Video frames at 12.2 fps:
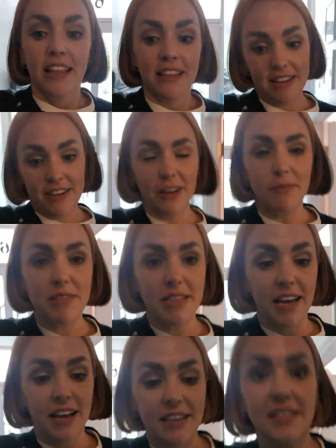that need to go
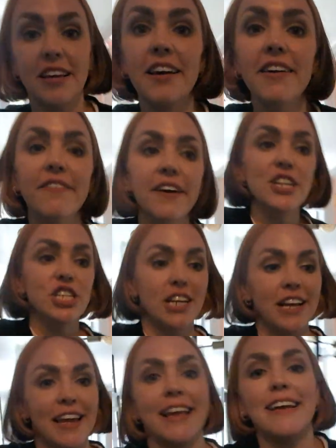upstairs
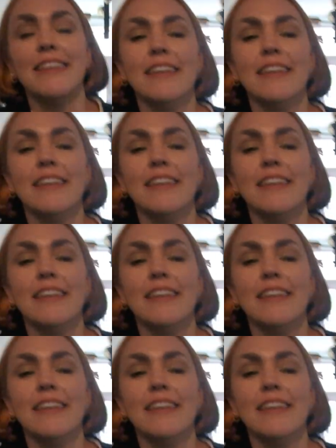eventually.